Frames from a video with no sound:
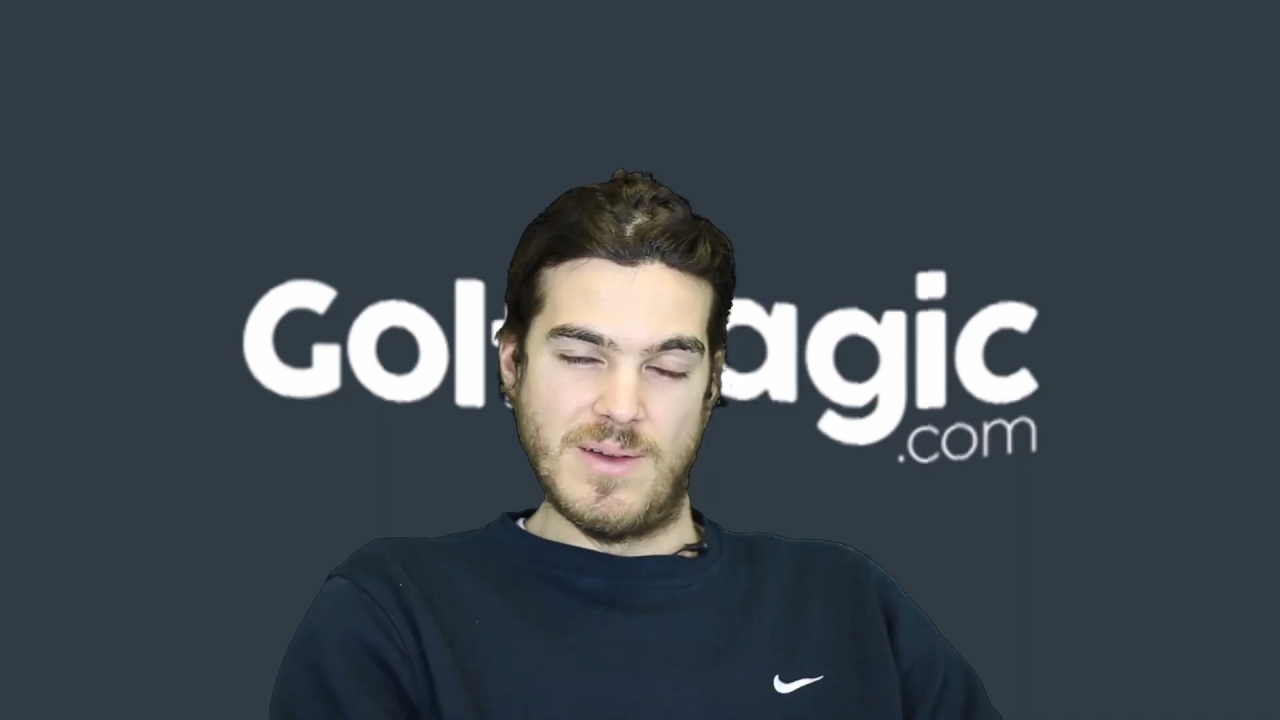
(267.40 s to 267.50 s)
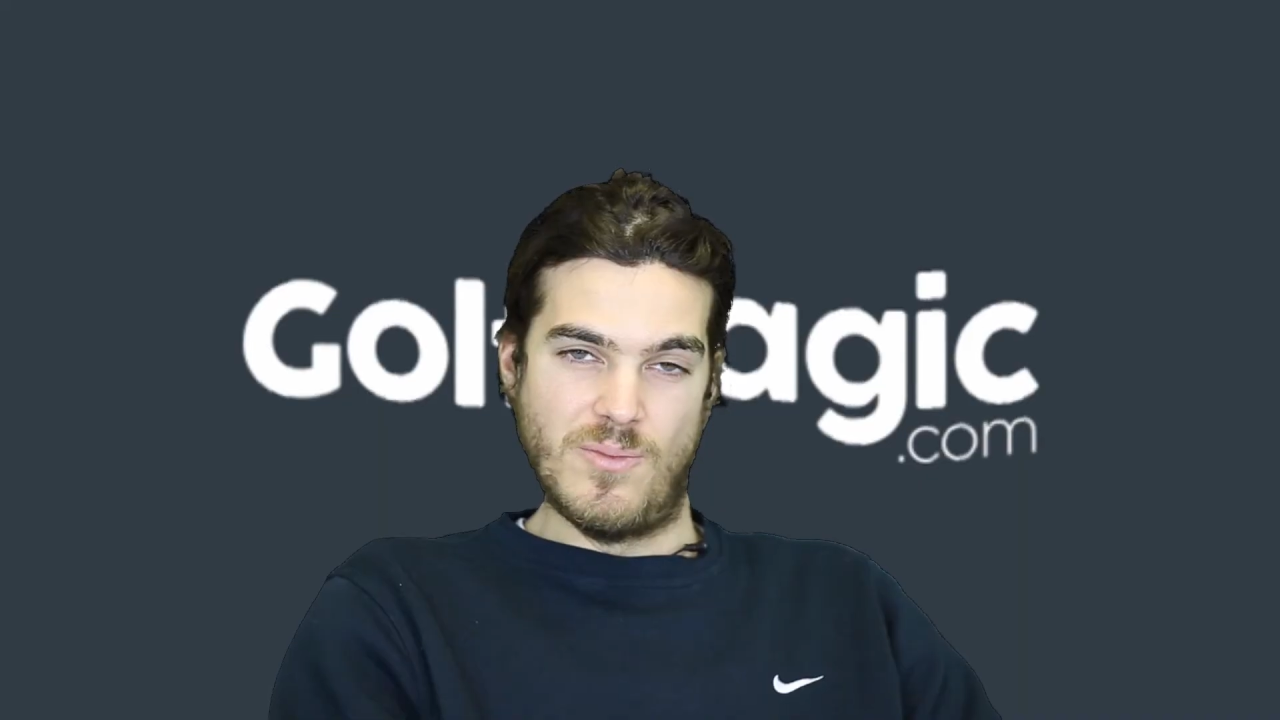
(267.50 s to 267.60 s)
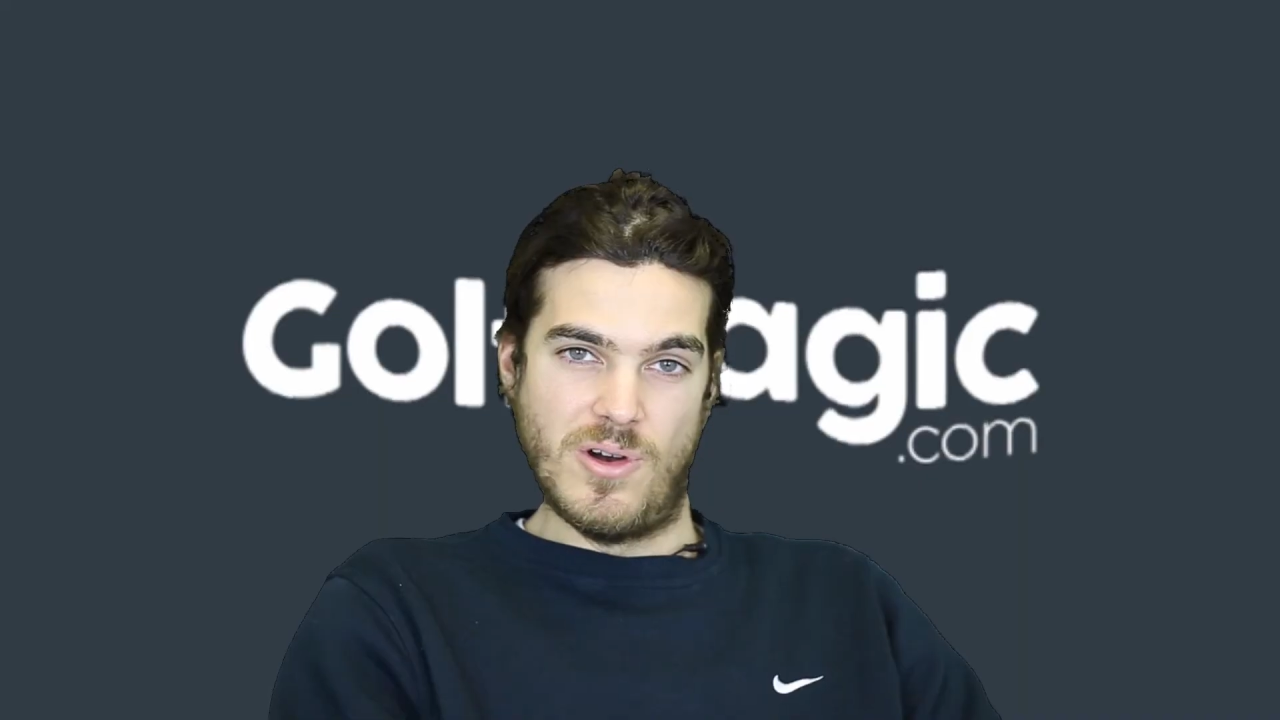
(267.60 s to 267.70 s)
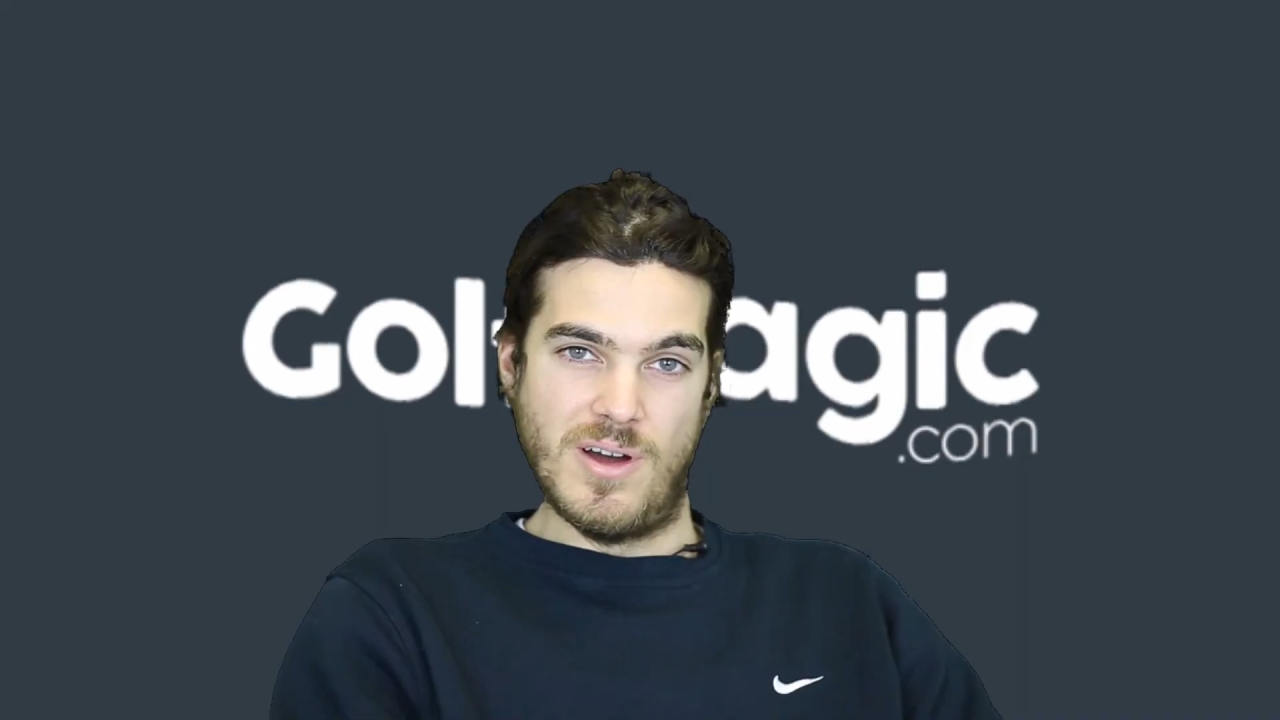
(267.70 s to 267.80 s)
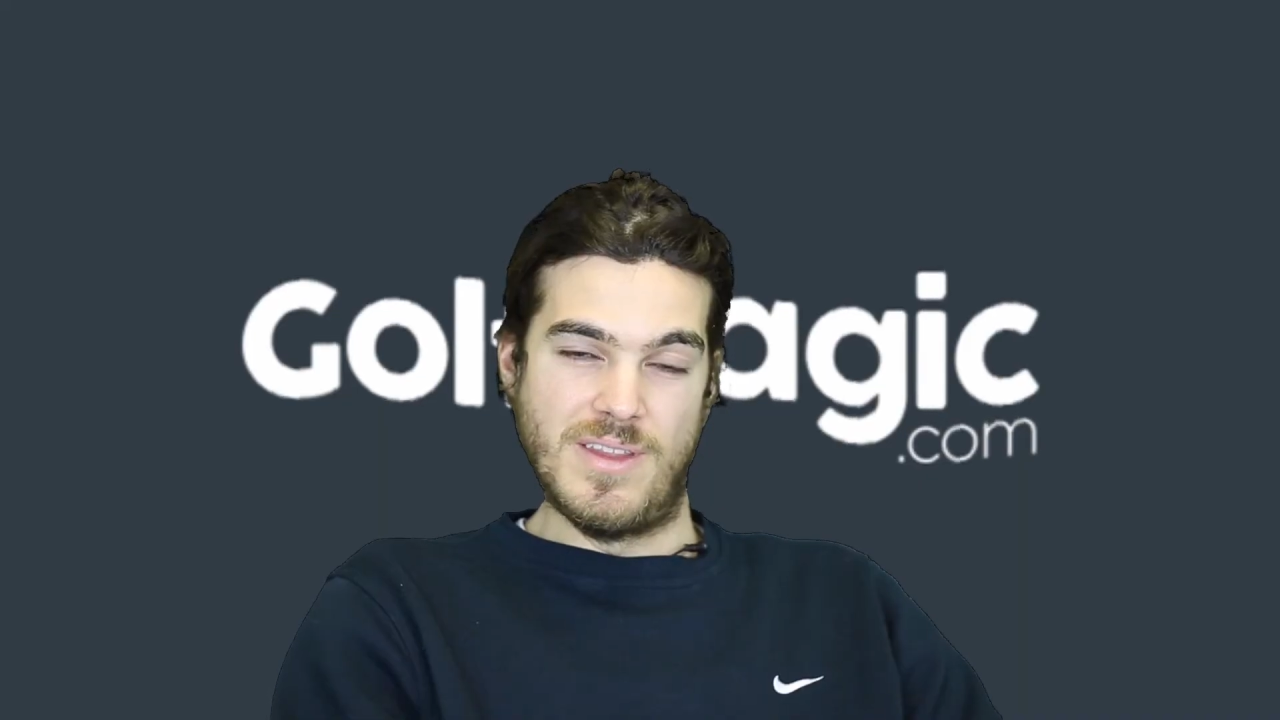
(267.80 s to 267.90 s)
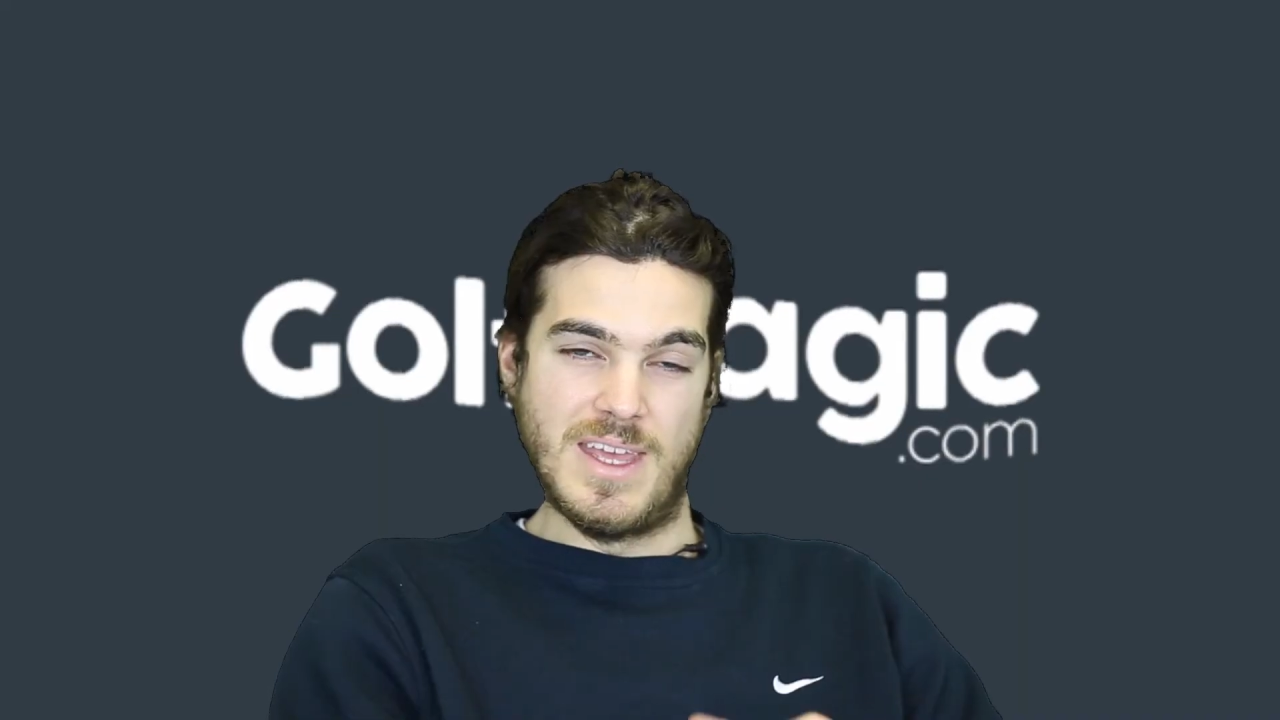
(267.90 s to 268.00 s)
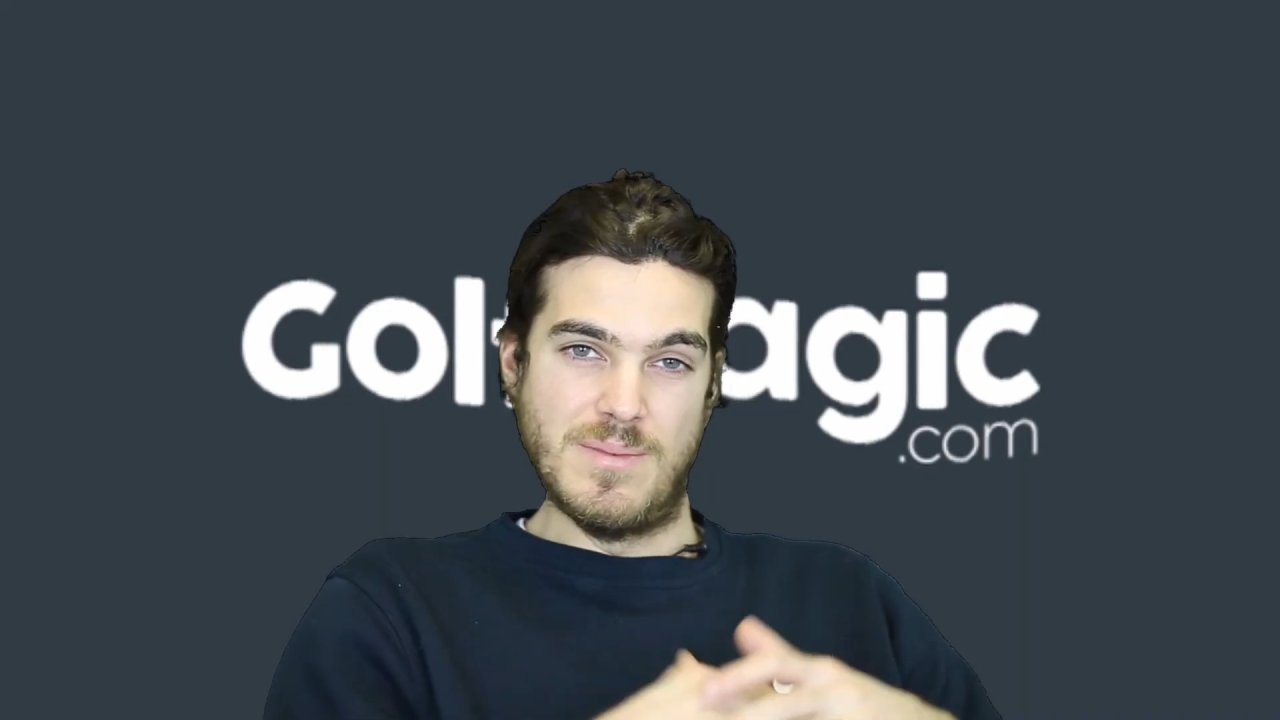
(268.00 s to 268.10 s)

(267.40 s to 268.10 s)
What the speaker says: M1. The